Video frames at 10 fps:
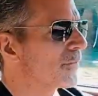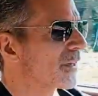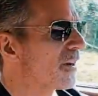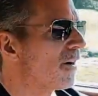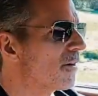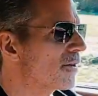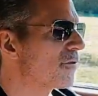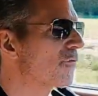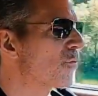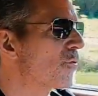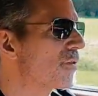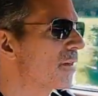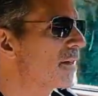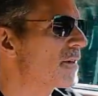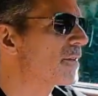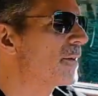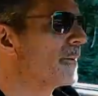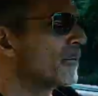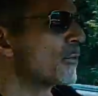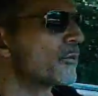The car in the fourth year
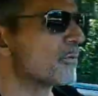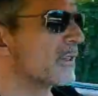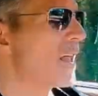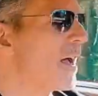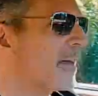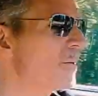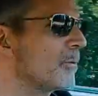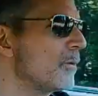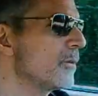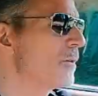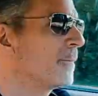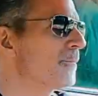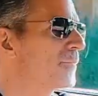was reliable.